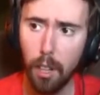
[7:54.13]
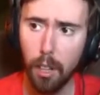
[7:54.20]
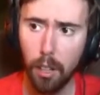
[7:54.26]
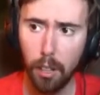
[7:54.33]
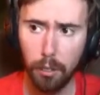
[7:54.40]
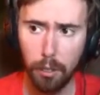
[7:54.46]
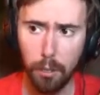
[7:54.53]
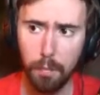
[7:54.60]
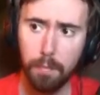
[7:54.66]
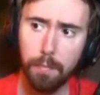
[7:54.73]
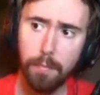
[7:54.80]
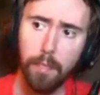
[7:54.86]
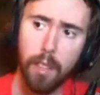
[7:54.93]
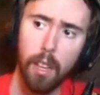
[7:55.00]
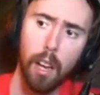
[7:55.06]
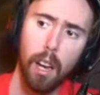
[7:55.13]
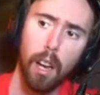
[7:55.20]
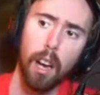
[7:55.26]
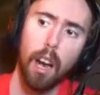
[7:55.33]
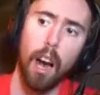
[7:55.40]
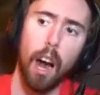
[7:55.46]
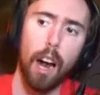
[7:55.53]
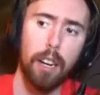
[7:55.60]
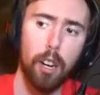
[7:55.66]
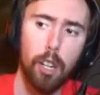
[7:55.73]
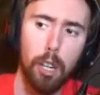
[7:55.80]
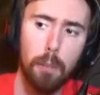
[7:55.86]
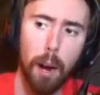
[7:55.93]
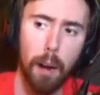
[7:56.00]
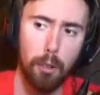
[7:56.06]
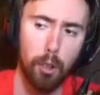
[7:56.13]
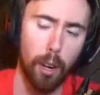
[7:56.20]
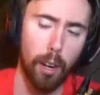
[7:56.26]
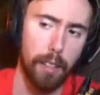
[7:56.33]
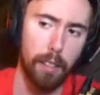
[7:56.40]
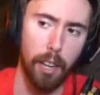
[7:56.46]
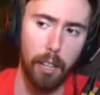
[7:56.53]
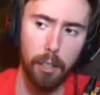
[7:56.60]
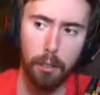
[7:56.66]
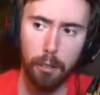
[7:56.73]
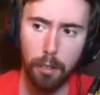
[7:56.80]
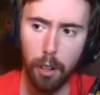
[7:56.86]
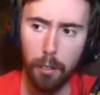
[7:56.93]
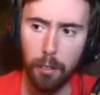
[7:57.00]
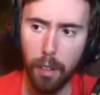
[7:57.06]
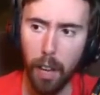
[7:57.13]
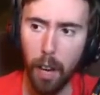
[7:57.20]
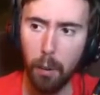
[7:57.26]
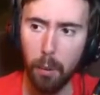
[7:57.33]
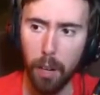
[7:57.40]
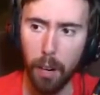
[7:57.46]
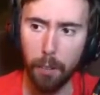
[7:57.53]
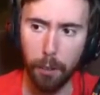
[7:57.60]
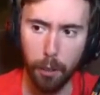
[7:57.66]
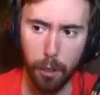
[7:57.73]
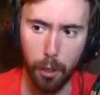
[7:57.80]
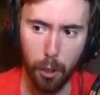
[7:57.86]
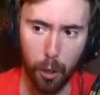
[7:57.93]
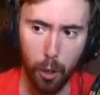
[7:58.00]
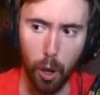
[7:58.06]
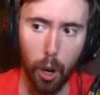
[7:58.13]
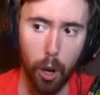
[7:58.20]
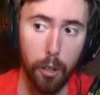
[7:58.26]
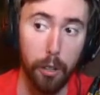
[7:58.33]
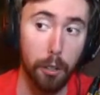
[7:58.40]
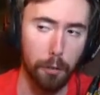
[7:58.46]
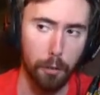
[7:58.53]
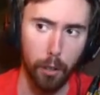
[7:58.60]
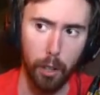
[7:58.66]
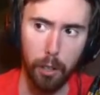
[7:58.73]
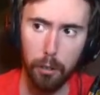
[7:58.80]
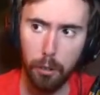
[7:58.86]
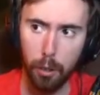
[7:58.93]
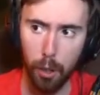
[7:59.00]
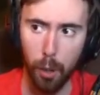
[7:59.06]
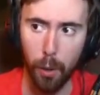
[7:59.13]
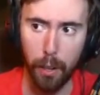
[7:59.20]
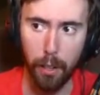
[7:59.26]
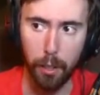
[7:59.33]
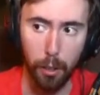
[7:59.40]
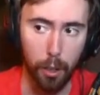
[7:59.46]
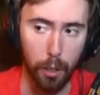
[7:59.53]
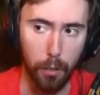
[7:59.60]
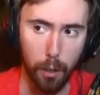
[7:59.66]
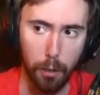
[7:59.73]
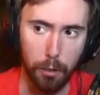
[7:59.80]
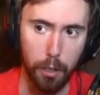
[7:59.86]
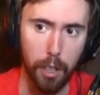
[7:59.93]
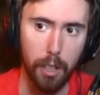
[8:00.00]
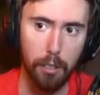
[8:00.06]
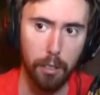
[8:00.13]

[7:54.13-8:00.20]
Listen, I know you might try to tell yourself that whenever all your friends are going to universities and